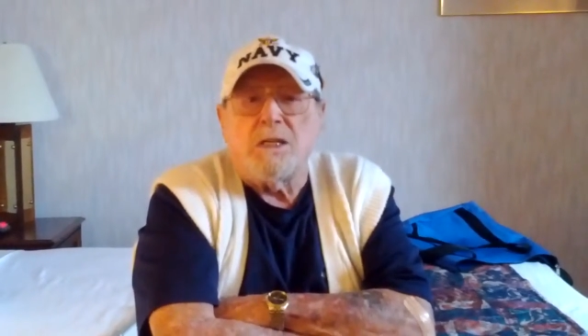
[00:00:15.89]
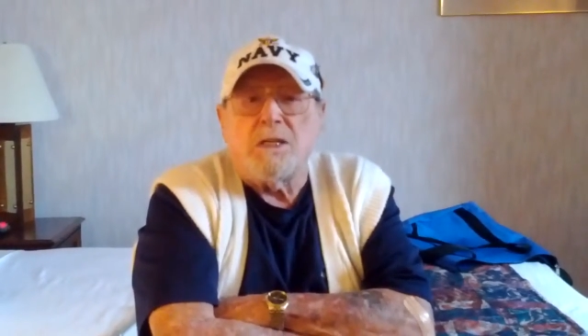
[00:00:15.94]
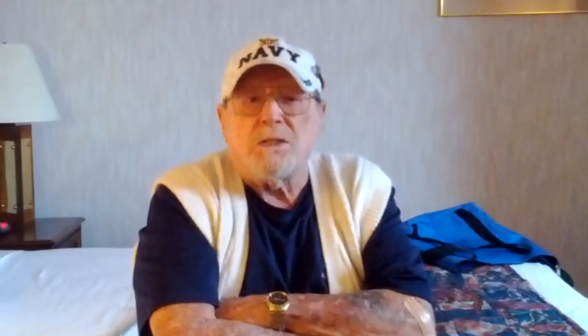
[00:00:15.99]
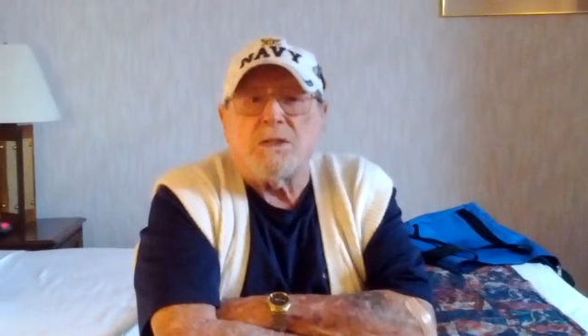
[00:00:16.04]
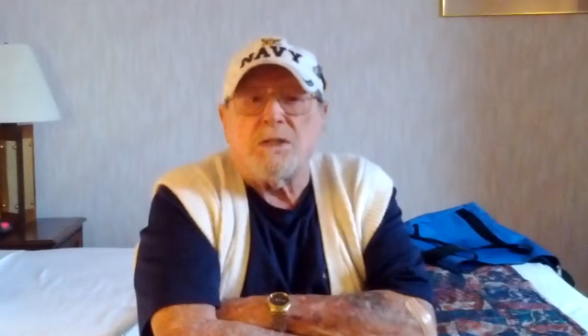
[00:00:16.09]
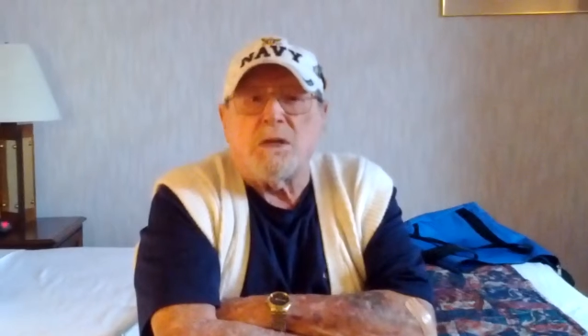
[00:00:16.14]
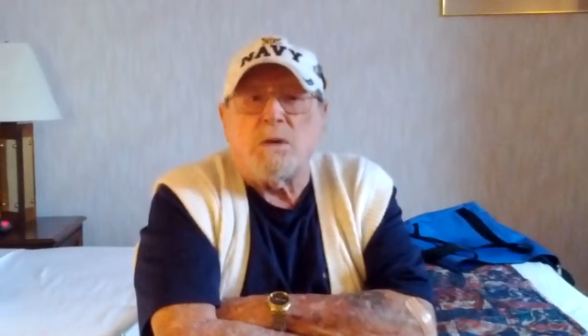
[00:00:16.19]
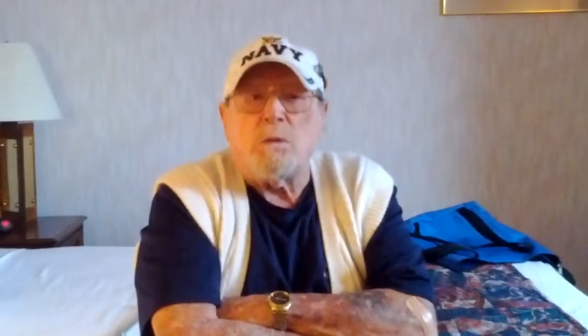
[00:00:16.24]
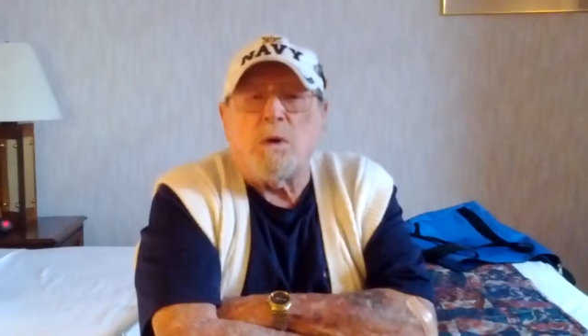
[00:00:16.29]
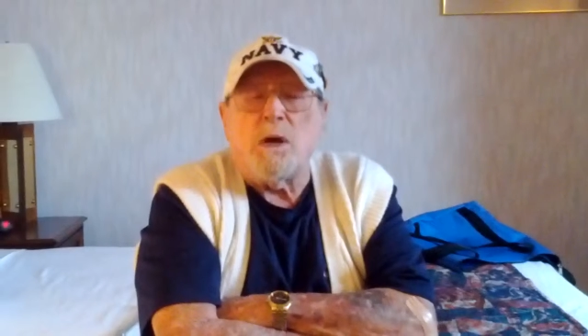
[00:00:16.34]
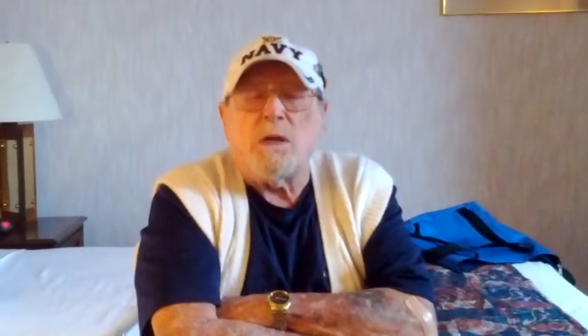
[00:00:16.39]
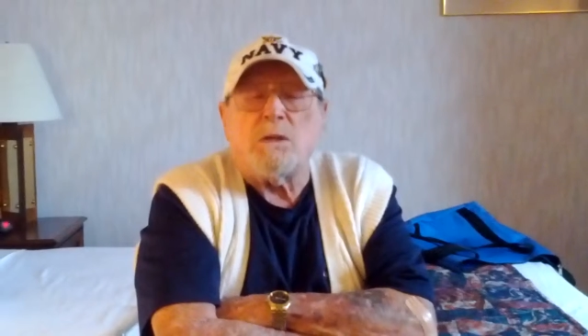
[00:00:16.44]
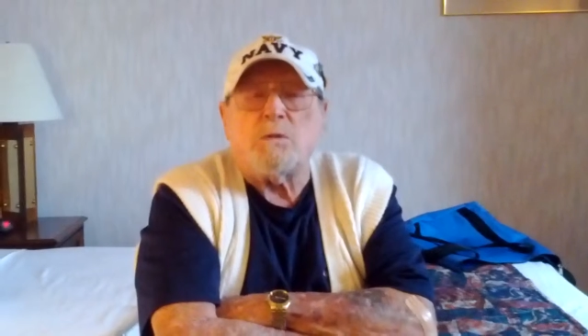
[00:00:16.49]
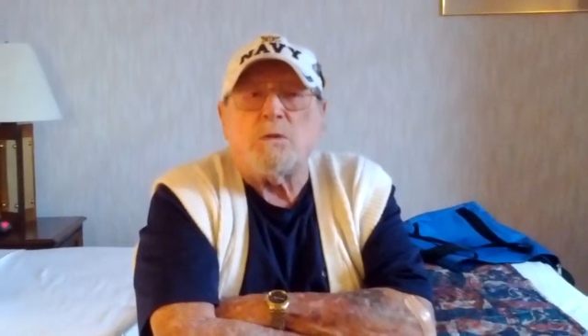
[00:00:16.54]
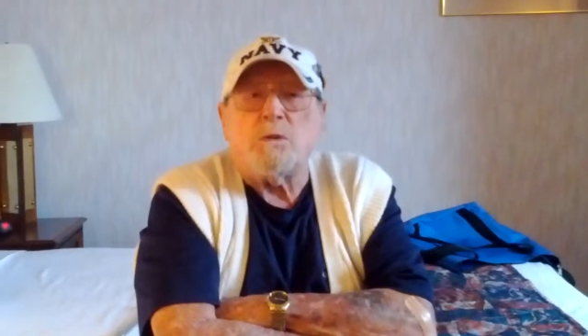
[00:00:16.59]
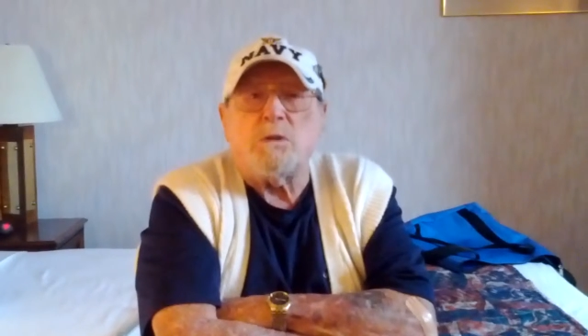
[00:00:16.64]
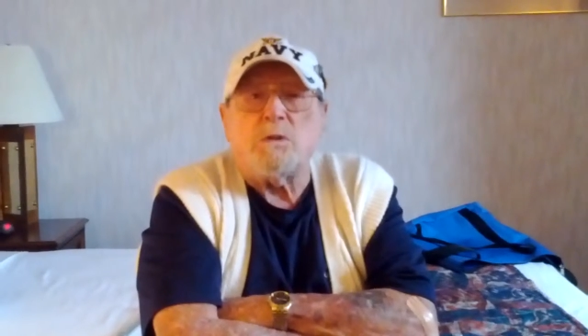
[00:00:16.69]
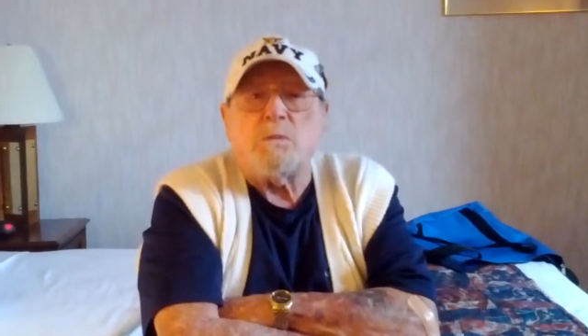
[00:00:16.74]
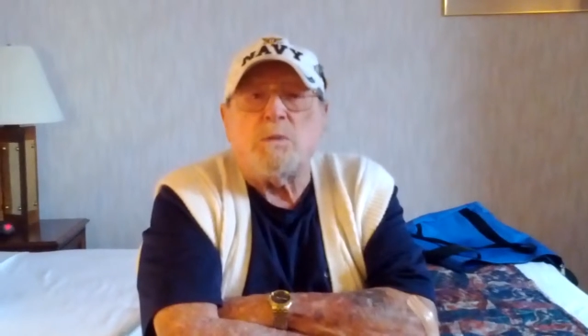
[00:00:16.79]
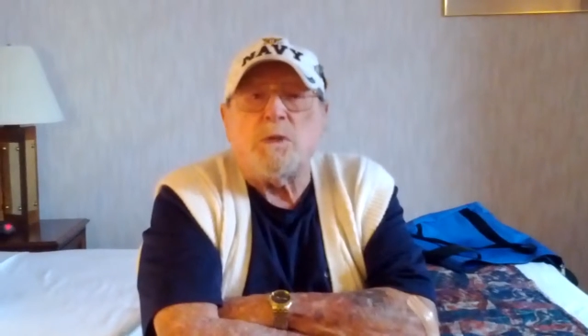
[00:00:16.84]
So what
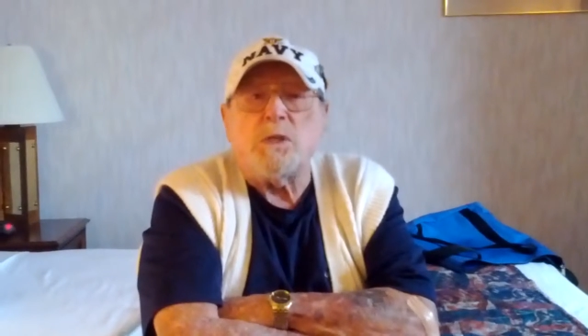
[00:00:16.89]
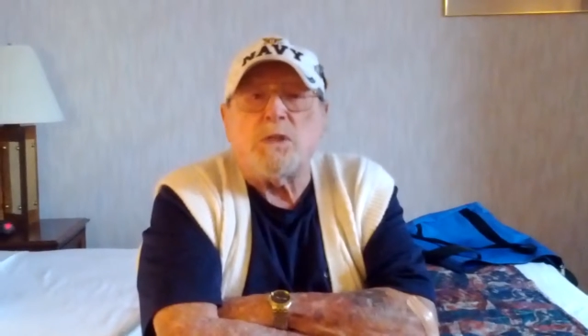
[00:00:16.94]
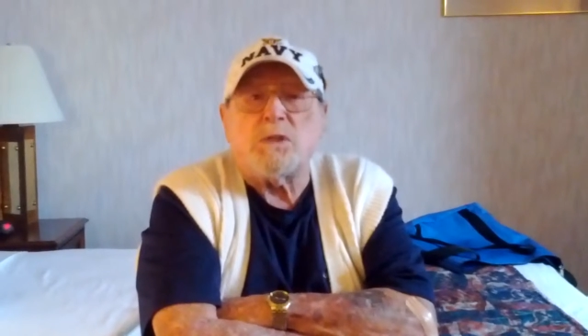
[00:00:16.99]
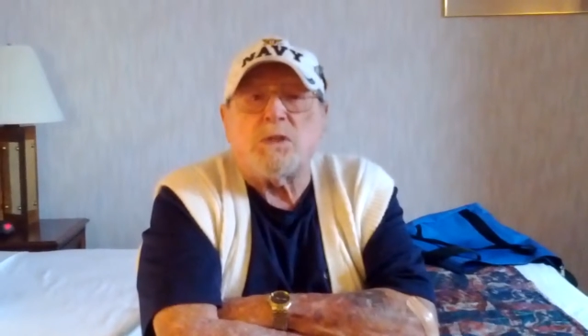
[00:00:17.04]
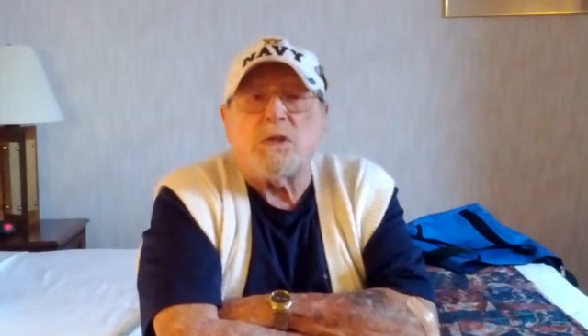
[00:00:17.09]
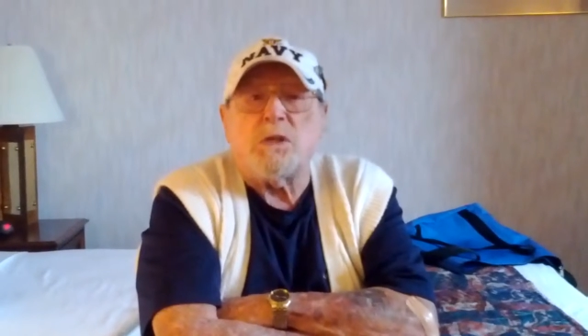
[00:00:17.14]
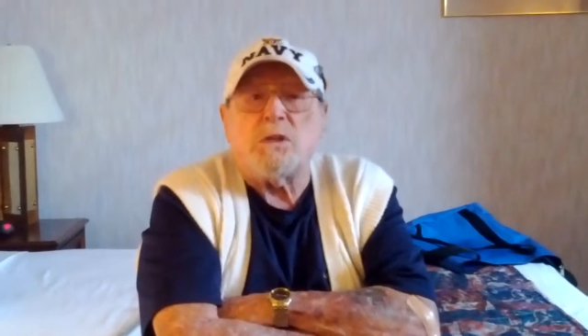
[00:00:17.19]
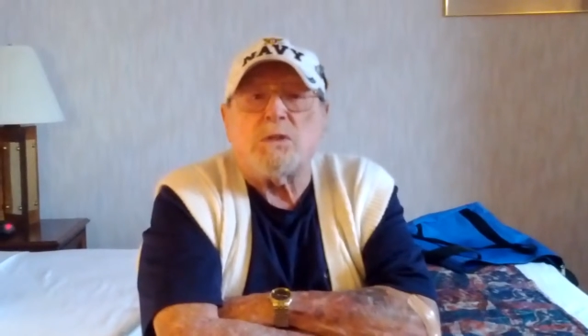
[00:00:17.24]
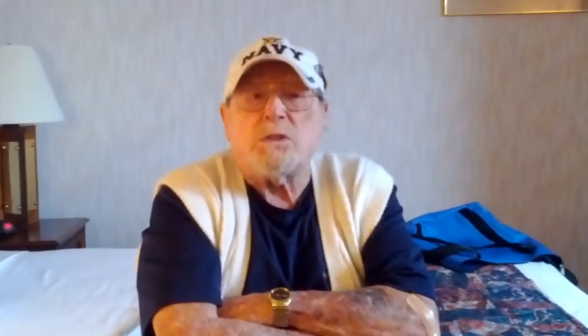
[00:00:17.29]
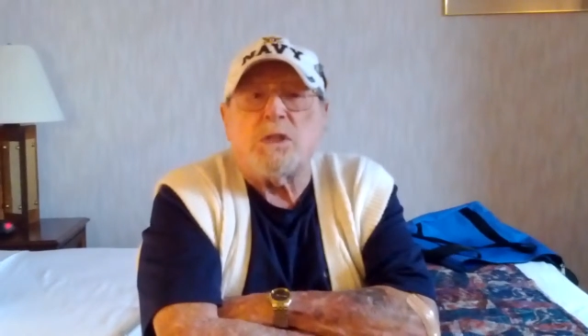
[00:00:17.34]
would be so